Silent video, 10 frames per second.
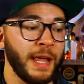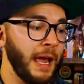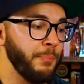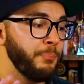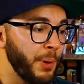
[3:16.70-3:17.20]

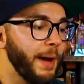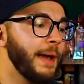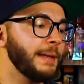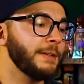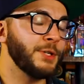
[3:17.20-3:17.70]
that,
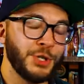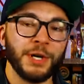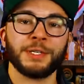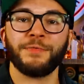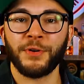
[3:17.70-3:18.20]
but
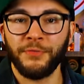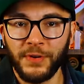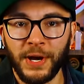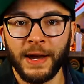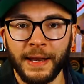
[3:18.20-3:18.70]
just for
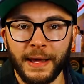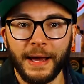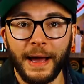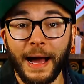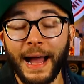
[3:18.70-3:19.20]
fun,
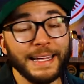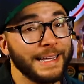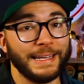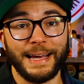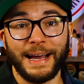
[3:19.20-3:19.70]
I,
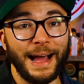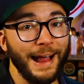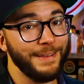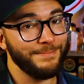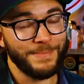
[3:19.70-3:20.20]

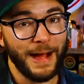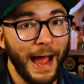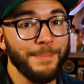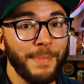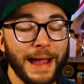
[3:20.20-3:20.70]
I,
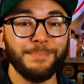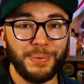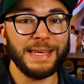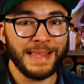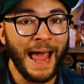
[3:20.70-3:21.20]
I might
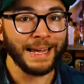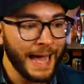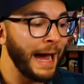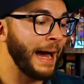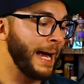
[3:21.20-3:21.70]
be that
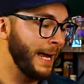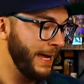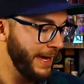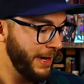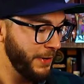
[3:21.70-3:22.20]
guy
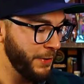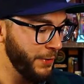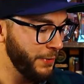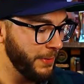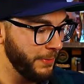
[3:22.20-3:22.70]

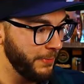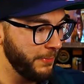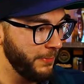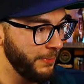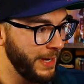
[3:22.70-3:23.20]
who
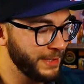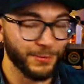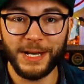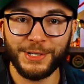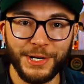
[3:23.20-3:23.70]
is
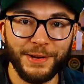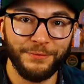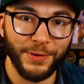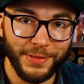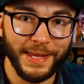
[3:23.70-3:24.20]
reaching
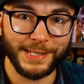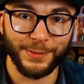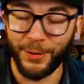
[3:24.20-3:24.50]
for this